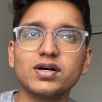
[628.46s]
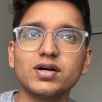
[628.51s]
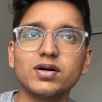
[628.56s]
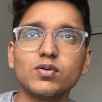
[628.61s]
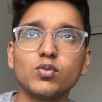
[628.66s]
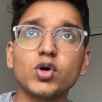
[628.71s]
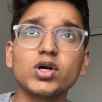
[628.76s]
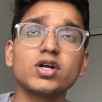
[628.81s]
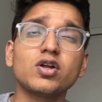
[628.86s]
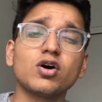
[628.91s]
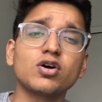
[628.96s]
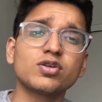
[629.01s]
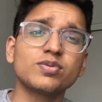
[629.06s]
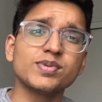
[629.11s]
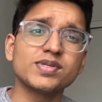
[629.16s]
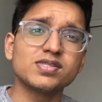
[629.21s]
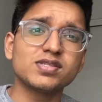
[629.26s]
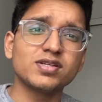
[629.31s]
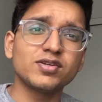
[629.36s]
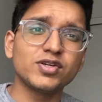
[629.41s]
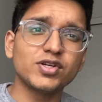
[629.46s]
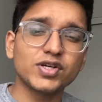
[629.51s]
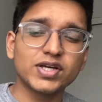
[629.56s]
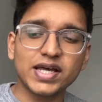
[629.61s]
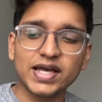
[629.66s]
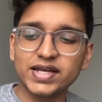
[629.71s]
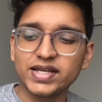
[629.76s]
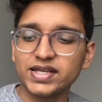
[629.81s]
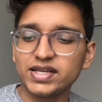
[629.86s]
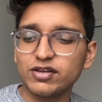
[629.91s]
what documents you need to
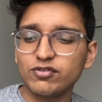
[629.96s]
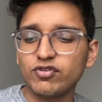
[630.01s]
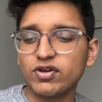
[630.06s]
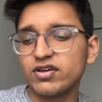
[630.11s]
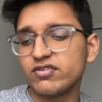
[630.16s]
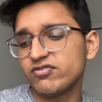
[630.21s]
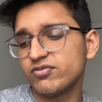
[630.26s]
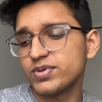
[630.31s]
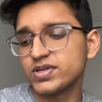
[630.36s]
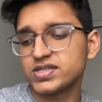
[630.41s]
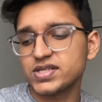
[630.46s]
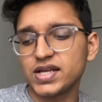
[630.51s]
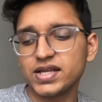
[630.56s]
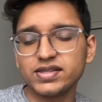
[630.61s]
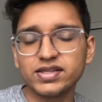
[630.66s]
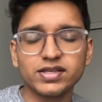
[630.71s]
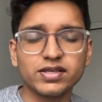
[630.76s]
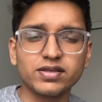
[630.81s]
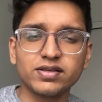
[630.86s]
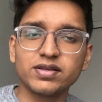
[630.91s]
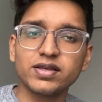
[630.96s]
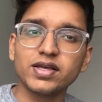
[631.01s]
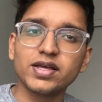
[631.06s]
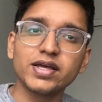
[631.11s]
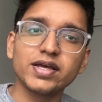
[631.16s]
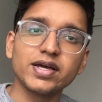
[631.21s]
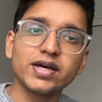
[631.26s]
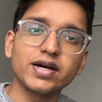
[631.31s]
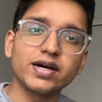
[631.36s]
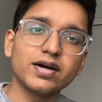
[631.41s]
carry. If I have missed anything,
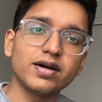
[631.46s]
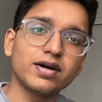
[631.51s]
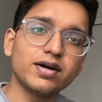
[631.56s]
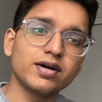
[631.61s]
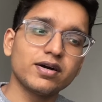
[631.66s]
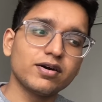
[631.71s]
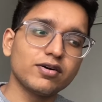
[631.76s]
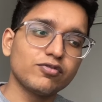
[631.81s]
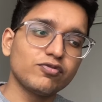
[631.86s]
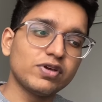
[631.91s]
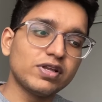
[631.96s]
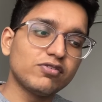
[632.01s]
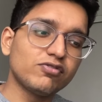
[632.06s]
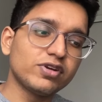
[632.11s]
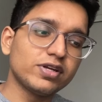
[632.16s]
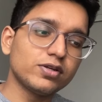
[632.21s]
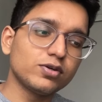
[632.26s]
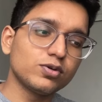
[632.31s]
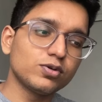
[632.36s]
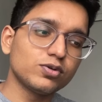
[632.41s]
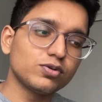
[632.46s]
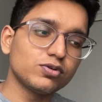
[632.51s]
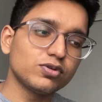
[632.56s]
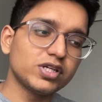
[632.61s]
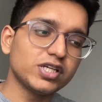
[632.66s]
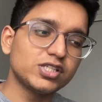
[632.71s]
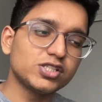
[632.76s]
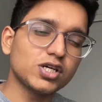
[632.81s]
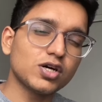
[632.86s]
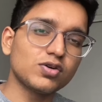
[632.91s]
feel free to
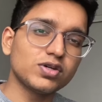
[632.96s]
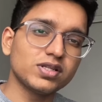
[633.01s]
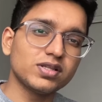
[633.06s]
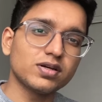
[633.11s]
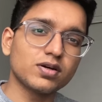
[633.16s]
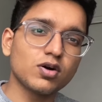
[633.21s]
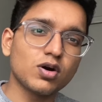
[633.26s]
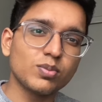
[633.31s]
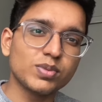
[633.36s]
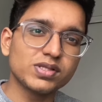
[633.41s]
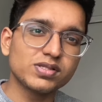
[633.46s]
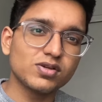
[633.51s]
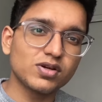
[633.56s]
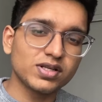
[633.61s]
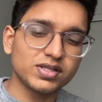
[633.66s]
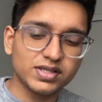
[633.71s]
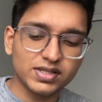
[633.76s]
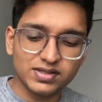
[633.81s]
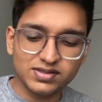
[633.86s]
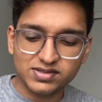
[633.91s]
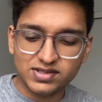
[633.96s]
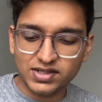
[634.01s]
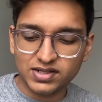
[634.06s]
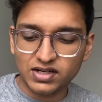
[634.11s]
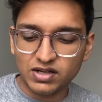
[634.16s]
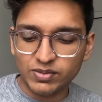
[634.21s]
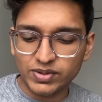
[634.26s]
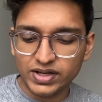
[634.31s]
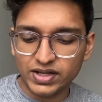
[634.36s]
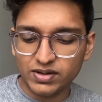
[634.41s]
reach out in the comments or in the
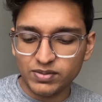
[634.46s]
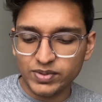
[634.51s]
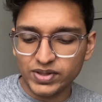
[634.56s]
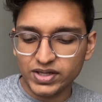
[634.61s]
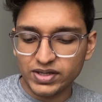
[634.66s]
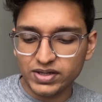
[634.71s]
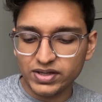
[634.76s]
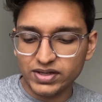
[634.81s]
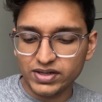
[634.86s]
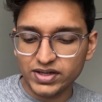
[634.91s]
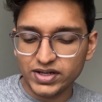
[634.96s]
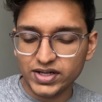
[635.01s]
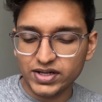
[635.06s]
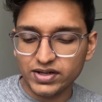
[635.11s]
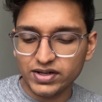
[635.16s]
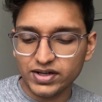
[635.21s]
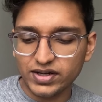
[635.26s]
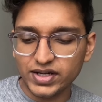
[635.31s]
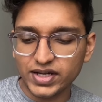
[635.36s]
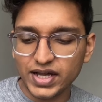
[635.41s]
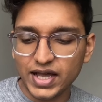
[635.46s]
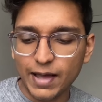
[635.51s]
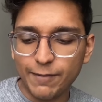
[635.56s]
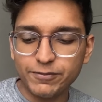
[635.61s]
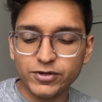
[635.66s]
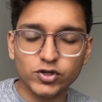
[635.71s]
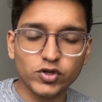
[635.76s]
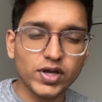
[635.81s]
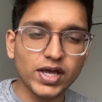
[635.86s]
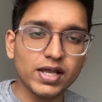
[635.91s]
Instagram, and I'll be
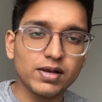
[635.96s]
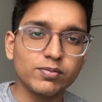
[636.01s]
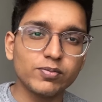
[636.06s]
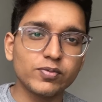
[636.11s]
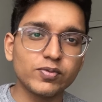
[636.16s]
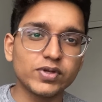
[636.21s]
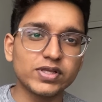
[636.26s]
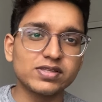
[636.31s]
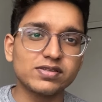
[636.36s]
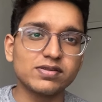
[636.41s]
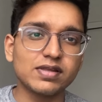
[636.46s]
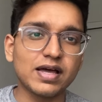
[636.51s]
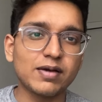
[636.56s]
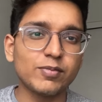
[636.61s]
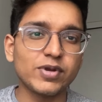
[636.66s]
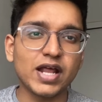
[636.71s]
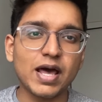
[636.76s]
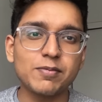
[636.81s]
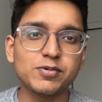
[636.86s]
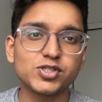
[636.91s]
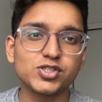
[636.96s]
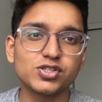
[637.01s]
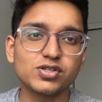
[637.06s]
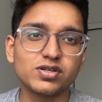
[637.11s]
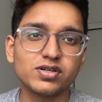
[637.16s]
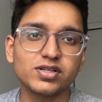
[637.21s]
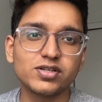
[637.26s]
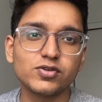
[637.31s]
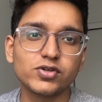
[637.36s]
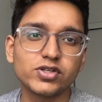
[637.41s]
happy to help. I'm an
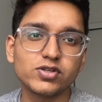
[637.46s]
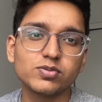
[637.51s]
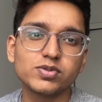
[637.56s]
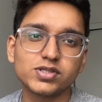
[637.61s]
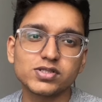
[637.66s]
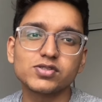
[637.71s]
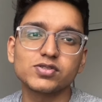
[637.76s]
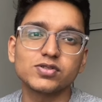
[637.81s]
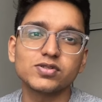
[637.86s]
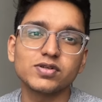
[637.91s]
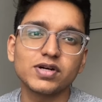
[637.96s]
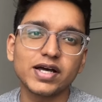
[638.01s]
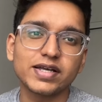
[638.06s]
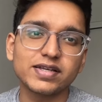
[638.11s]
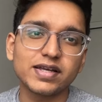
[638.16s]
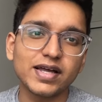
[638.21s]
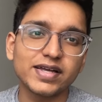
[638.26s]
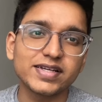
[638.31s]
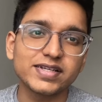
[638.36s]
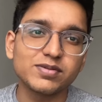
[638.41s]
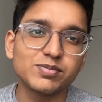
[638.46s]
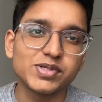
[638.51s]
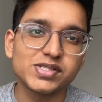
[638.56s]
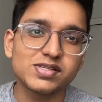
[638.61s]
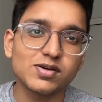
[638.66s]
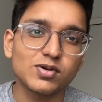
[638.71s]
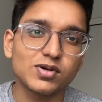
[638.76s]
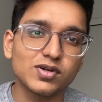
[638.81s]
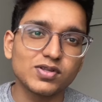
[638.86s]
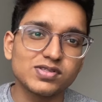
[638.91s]
amateur YouTuber, so I can
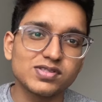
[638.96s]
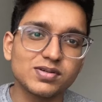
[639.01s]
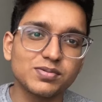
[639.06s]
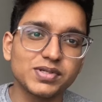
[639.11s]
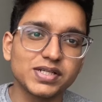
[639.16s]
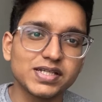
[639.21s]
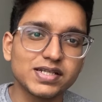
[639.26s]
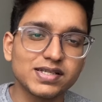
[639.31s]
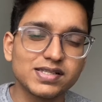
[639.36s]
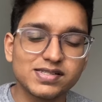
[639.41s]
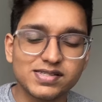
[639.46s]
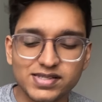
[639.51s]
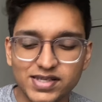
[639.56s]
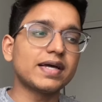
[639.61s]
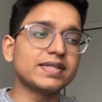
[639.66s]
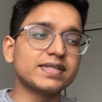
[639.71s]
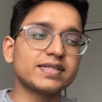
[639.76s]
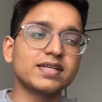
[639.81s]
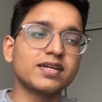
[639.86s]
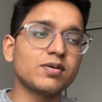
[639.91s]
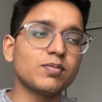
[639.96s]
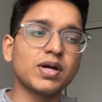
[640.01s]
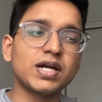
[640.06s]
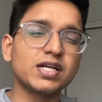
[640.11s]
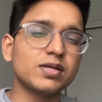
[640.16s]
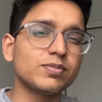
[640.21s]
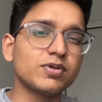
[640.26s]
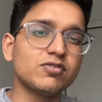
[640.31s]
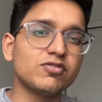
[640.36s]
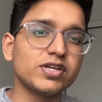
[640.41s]
miss out on some details. I think there are
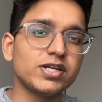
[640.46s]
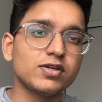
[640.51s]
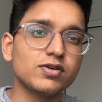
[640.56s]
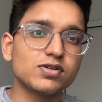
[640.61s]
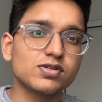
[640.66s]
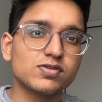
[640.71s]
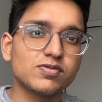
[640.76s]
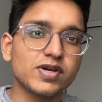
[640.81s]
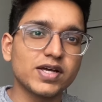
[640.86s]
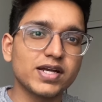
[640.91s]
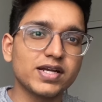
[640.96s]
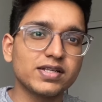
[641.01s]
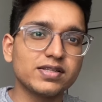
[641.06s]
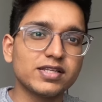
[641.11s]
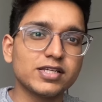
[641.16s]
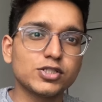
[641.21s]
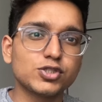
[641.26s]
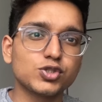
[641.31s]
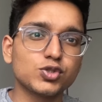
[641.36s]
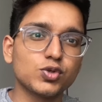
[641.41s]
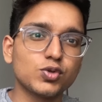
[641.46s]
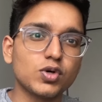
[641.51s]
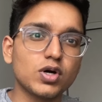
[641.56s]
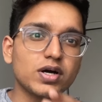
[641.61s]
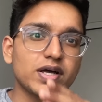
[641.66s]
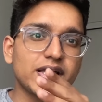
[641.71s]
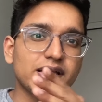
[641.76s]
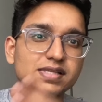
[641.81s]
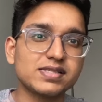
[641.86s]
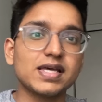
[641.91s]
multiple videos where they show
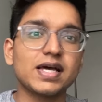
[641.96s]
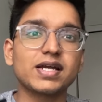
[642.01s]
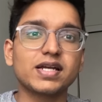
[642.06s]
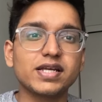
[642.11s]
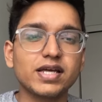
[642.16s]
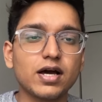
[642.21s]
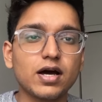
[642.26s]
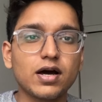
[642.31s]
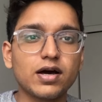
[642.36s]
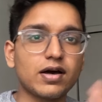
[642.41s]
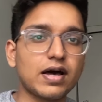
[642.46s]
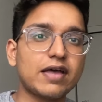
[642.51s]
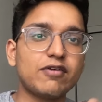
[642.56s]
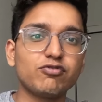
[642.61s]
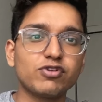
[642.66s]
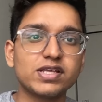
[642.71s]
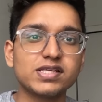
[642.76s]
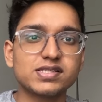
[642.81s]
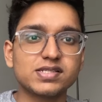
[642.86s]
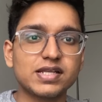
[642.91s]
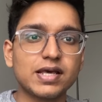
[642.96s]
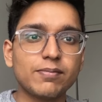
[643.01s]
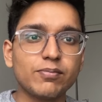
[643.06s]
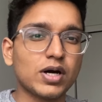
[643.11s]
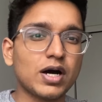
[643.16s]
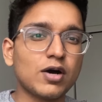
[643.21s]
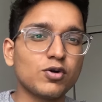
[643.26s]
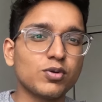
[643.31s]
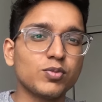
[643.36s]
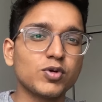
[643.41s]
exactly every step,
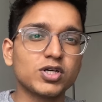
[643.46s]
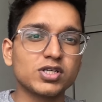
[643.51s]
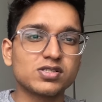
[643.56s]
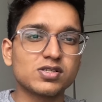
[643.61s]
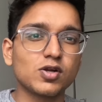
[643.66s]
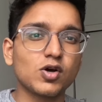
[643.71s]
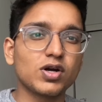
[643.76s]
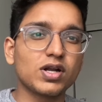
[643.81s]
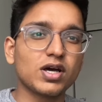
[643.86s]
how to book a slot,